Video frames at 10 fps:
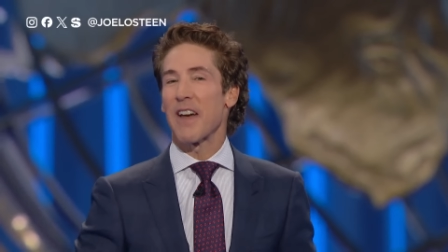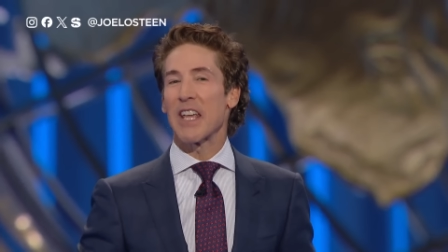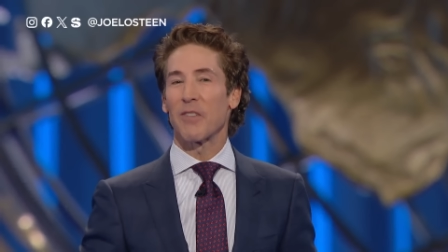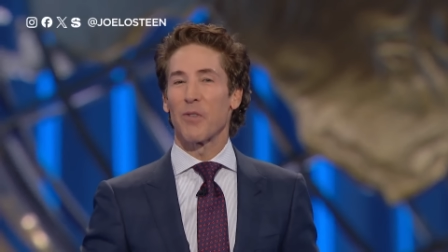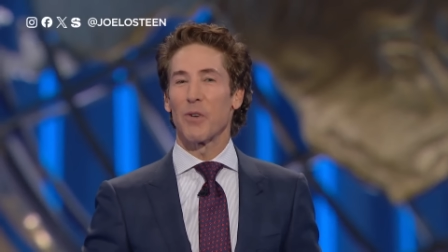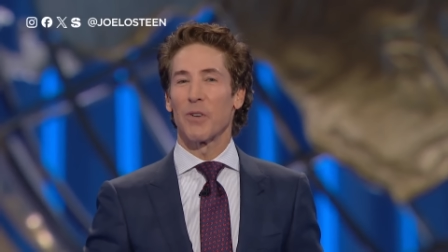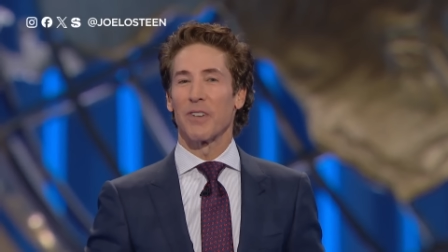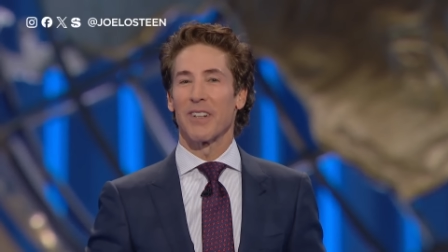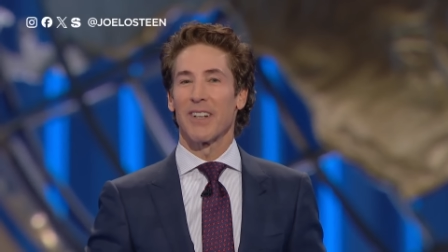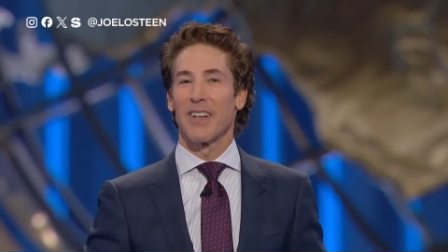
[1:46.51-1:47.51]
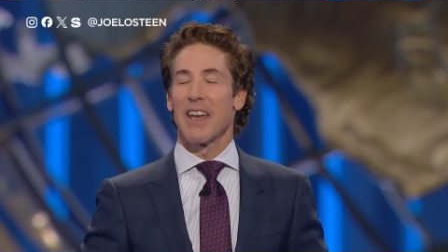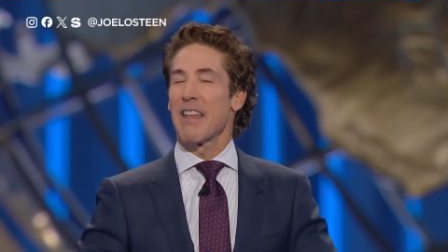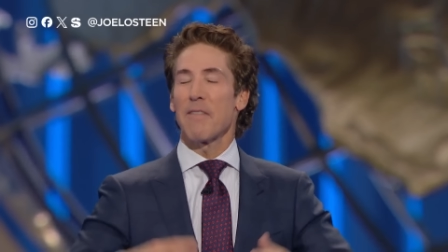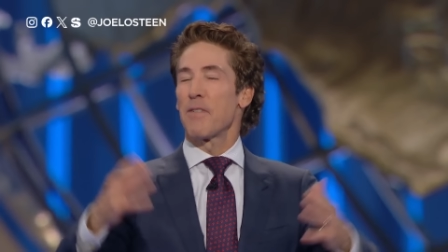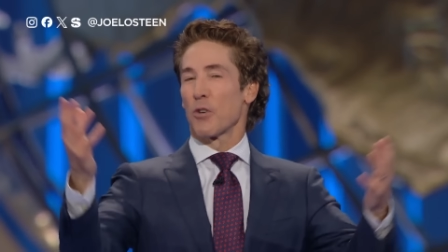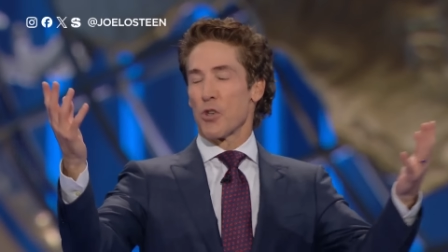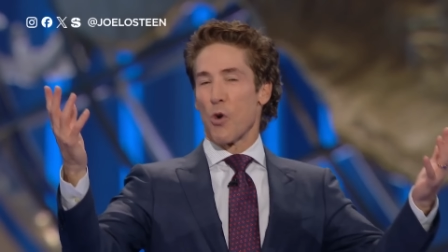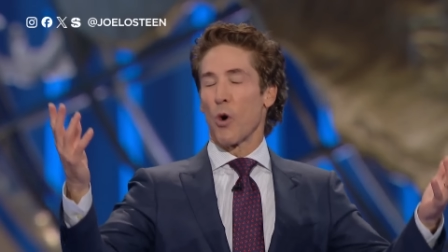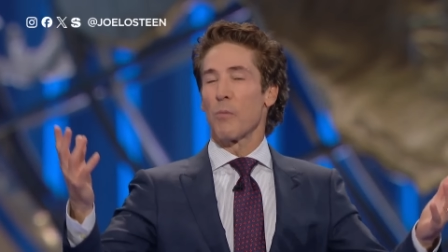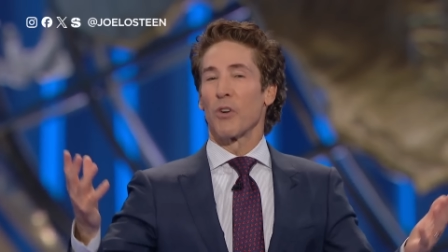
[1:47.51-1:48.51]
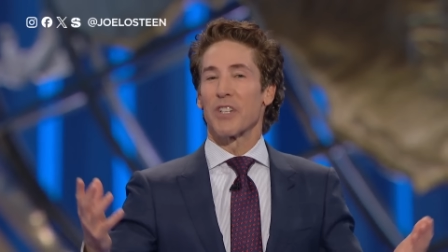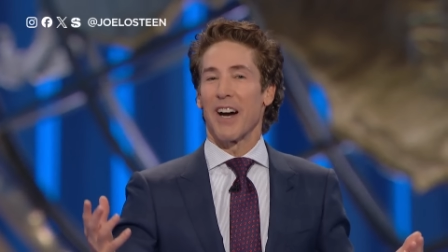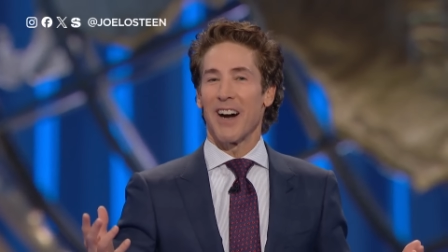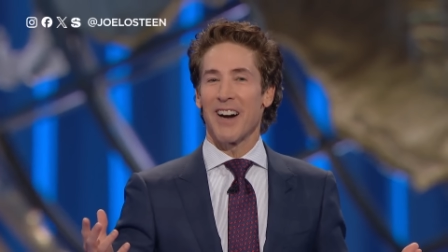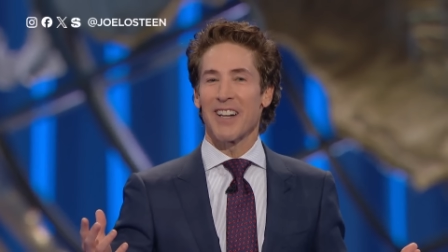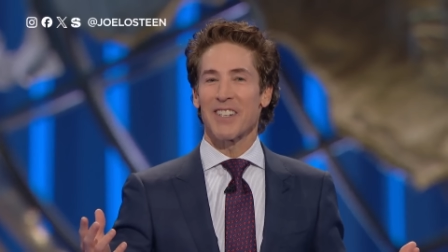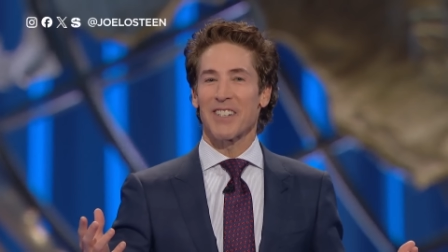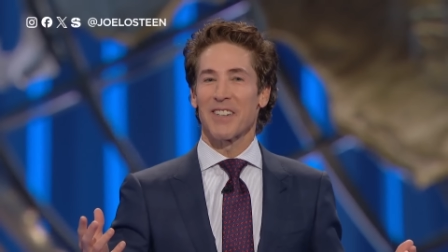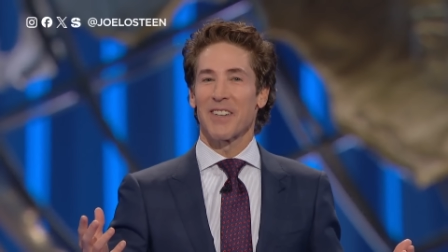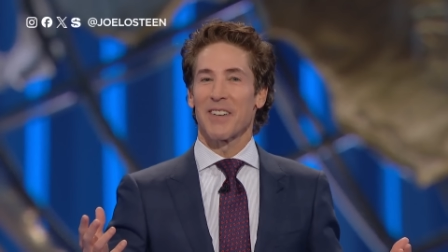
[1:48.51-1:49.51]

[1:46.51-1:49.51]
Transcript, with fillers: faithful. That feels normal to us.